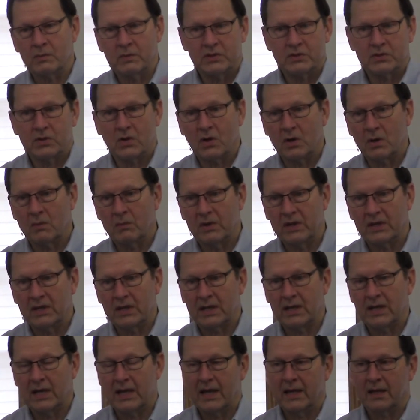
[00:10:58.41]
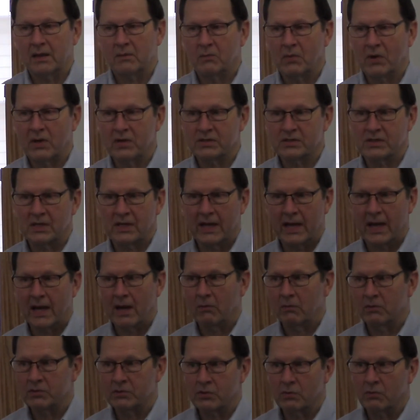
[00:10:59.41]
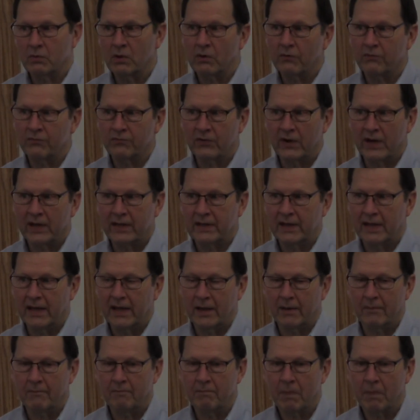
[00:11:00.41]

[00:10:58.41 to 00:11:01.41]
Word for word: He's going to be the king, and Barzillai was a real friend to him.